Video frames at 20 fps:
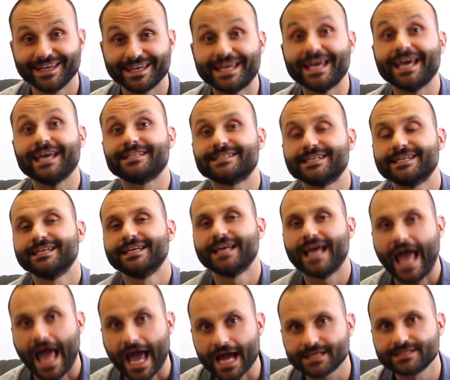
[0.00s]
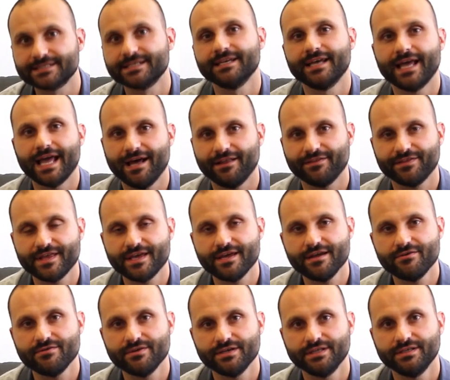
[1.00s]
get act out
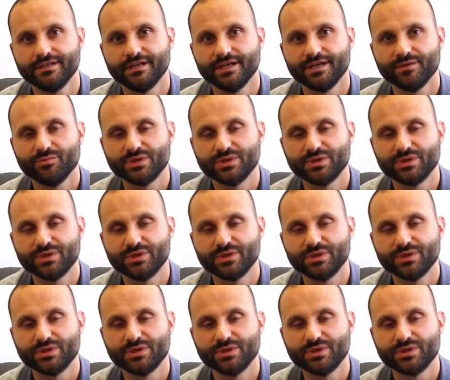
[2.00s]
there and